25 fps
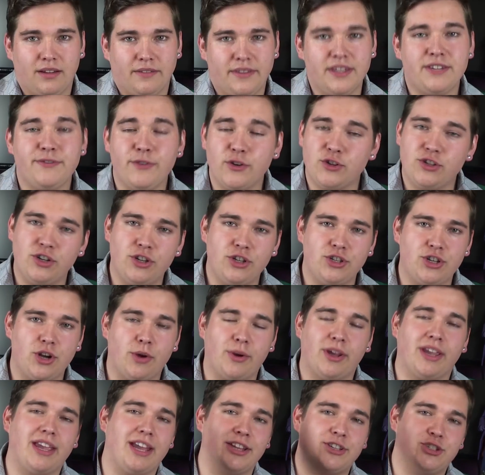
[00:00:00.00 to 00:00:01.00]
This version of the
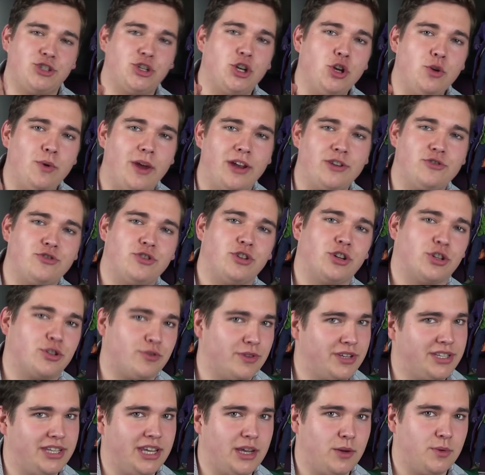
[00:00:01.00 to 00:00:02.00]
Joker gets two
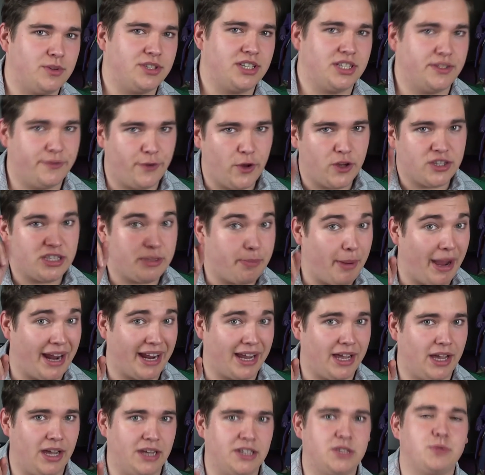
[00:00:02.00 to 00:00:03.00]
introductory sequences. First, the
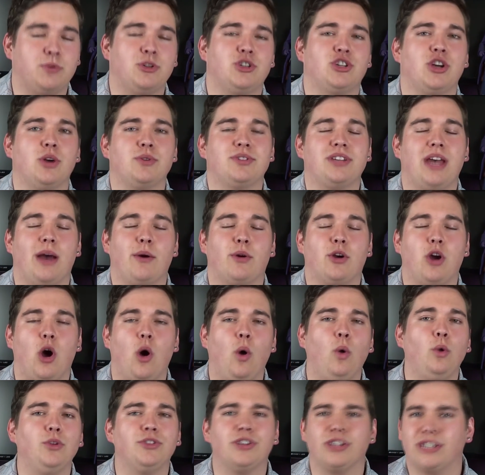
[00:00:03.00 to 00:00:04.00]
bank heist, which shows how
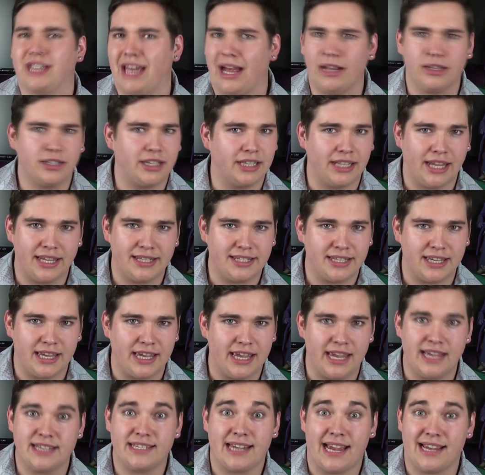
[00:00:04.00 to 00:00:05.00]
cold and calculating
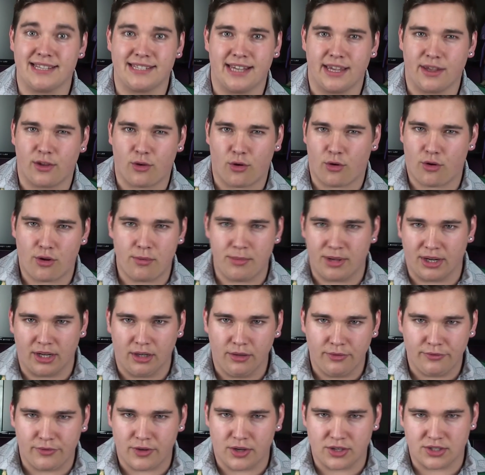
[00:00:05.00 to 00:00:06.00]
he is as a
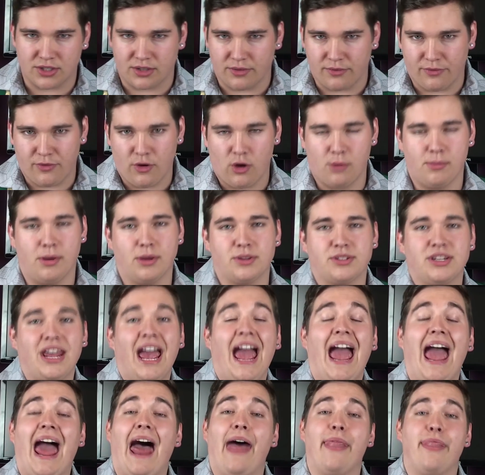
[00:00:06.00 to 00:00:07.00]
criminal, first and foremost,
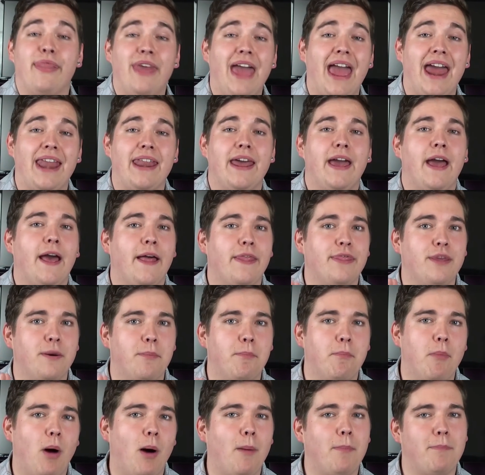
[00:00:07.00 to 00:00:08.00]
and then the
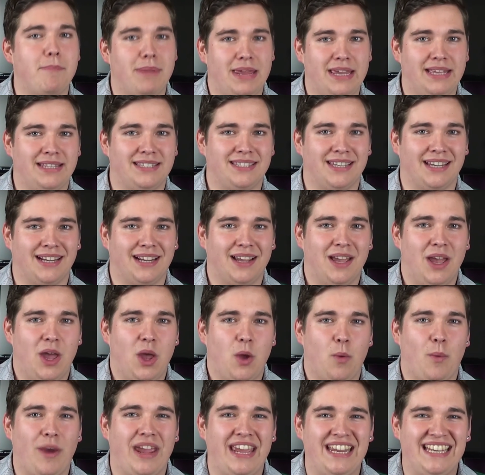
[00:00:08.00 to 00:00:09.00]
mob meeting,
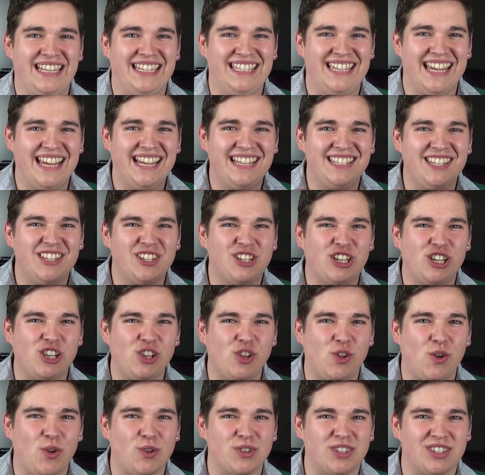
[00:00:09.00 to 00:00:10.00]
where he digs his
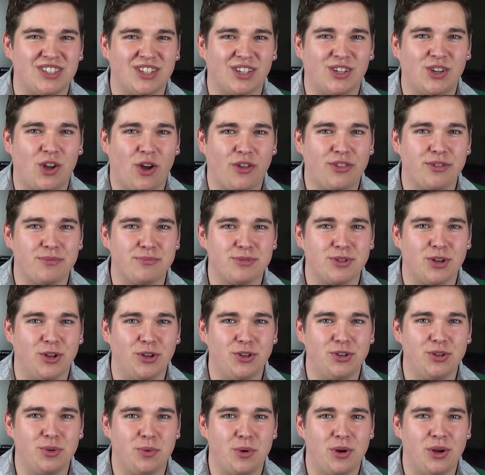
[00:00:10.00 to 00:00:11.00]
claws into Gotham's
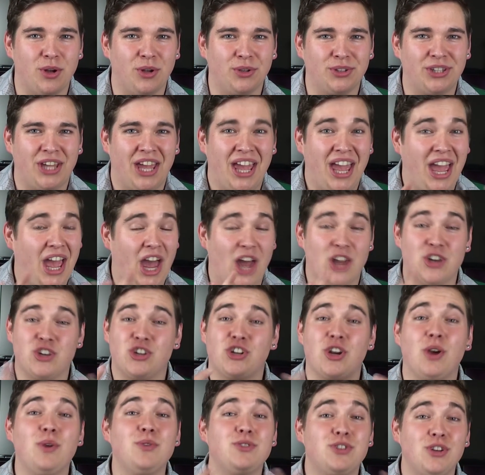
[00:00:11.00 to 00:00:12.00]
underworld and
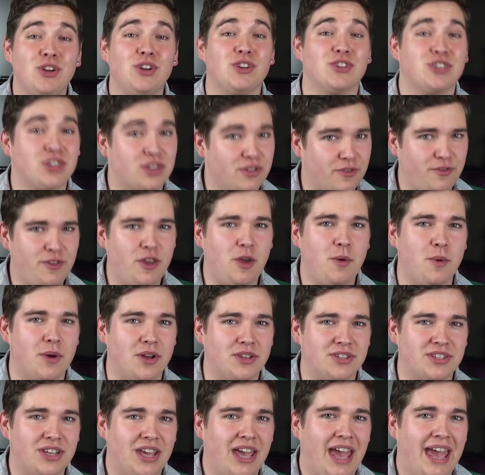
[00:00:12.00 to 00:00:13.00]
shows us, the
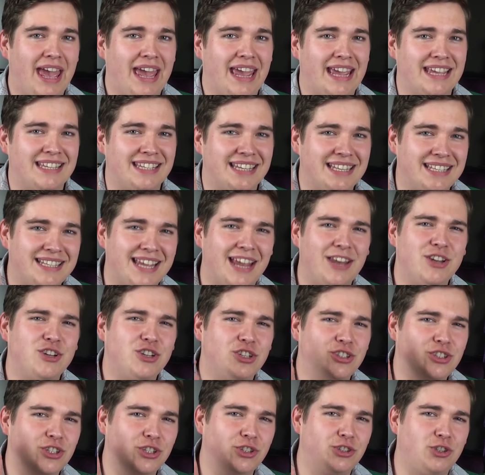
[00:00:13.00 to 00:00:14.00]
viewers, his
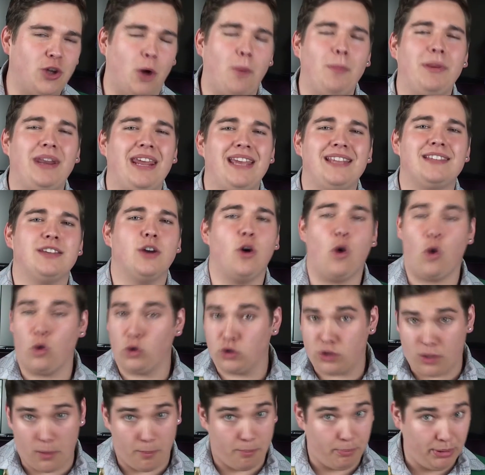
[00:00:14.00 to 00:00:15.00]
intention to dominate it
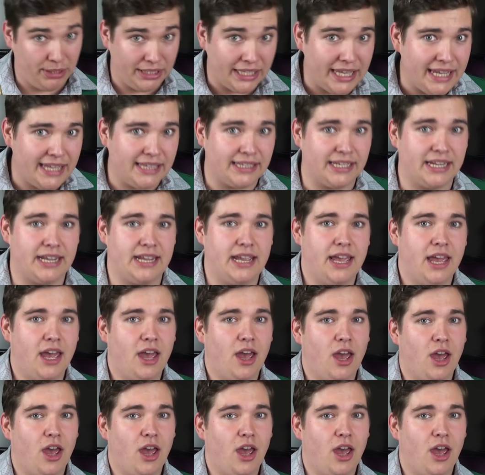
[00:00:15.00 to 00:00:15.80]
all completely.